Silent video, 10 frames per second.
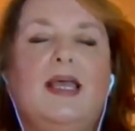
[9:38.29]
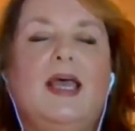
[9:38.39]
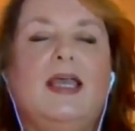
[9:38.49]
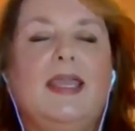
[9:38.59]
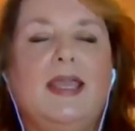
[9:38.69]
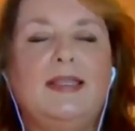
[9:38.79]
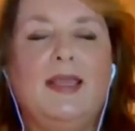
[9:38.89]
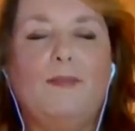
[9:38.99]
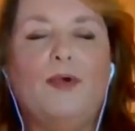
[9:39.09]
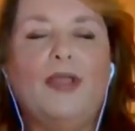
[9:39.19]
Again,
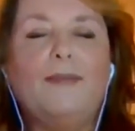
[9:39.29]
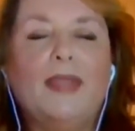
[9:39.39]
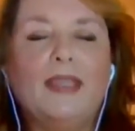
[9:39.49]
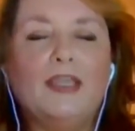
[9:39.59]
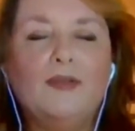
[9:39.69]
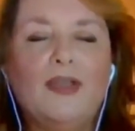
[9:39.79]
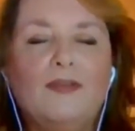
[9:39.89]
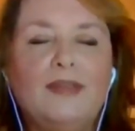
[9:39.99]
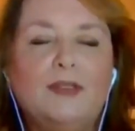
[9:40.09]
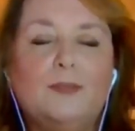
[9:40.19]
that might make you
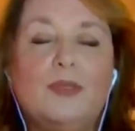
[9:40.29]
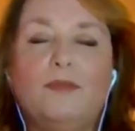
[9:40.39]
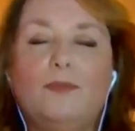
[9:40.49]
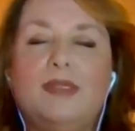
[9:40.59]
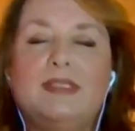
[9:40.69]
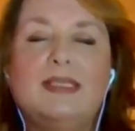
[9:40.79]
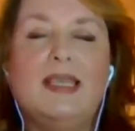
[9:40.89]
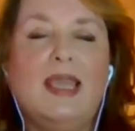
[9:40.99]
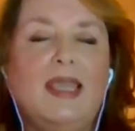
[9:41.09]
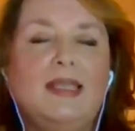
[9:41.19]
have a little bit of a busy
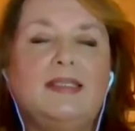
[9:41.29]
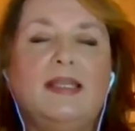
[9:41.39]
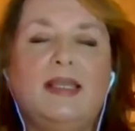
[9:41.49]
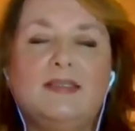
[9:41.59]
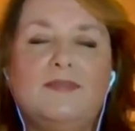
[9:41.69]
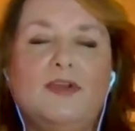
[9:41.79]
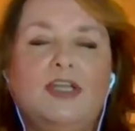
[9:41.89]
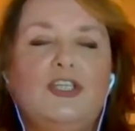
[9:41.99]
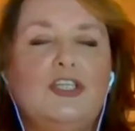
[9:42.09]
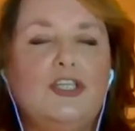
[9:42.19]
head. That's
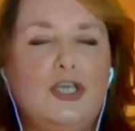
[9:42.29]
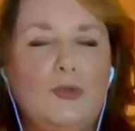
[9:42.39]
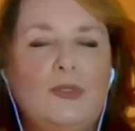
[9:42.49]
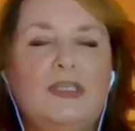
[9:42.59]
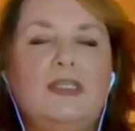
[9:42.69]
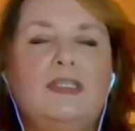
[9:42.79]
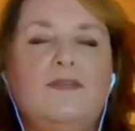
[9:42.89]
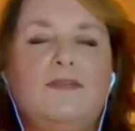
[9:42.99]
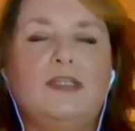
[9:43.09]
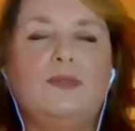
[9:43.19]
fine. Just notice if
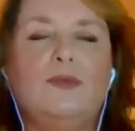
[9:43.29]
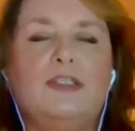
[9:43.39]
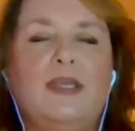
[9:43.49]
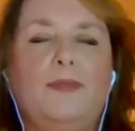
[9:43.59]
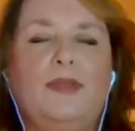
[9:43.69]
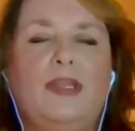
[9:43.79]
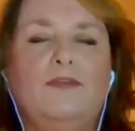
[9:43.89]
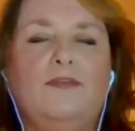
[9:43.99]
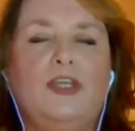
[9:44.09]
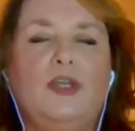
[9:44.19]
that's what's happening
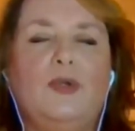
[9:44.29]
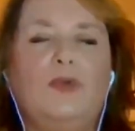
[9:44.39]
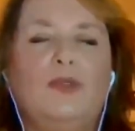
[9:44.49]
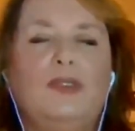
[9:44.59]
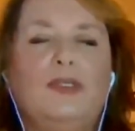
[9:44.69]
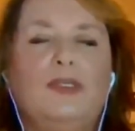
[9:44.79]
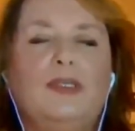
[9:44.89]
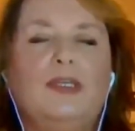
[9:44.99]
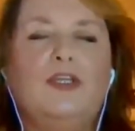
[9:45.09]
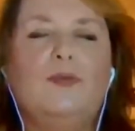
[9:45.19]
for you.
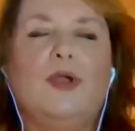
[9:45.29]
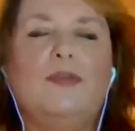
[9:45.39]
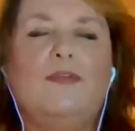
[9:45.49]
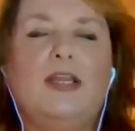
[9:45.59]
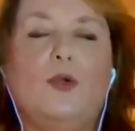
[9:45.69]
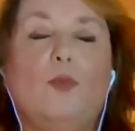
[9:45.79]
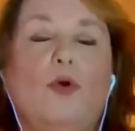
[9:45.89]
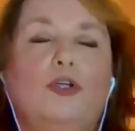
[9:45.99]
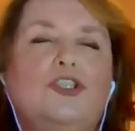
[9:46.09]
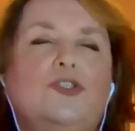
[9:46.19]
You might be feeling
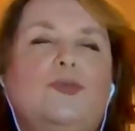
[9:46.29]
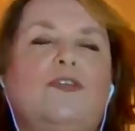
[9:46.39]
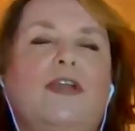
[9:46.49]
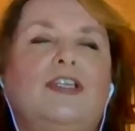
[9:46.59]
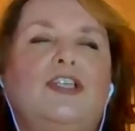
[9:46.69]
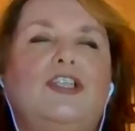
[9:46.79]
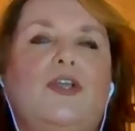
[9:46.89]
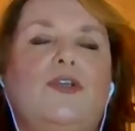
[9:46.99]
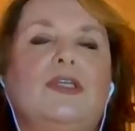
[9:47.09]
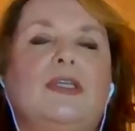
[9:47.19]
awash with gratitude.